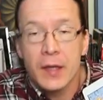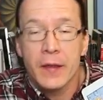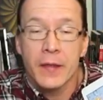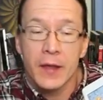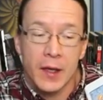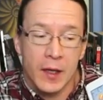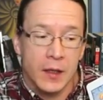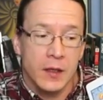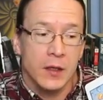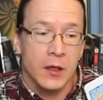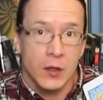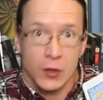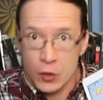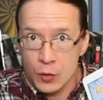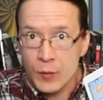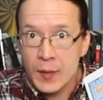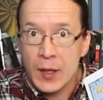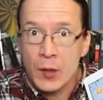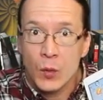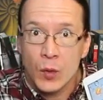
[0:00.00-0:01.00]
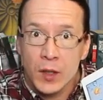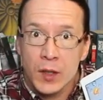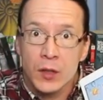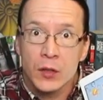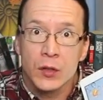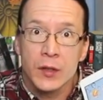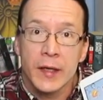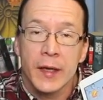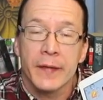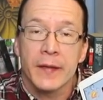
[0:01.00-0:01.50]
then you may want to
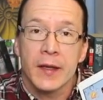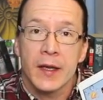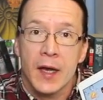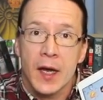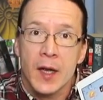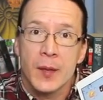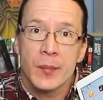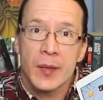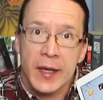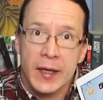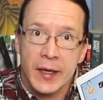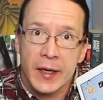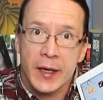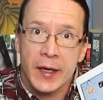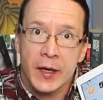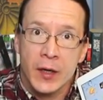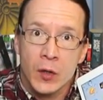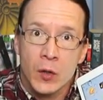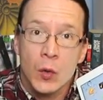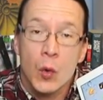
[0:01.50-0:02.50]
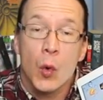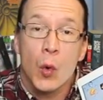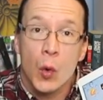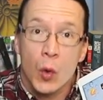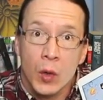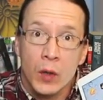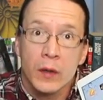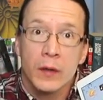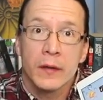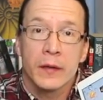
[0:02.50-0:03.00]
look at the iPad Air
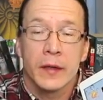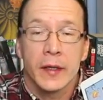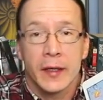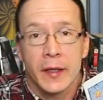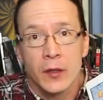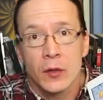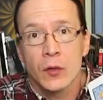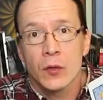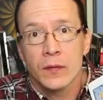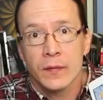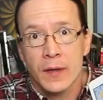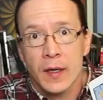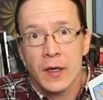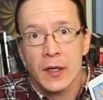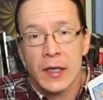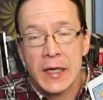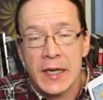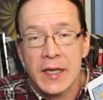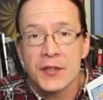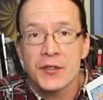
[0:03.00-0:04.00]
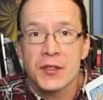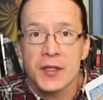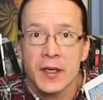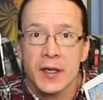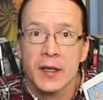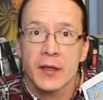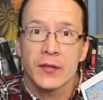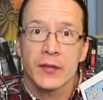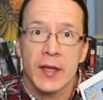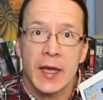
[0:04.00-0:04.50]
or the Kindle Fire
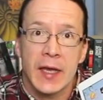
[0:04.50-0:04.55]
HDX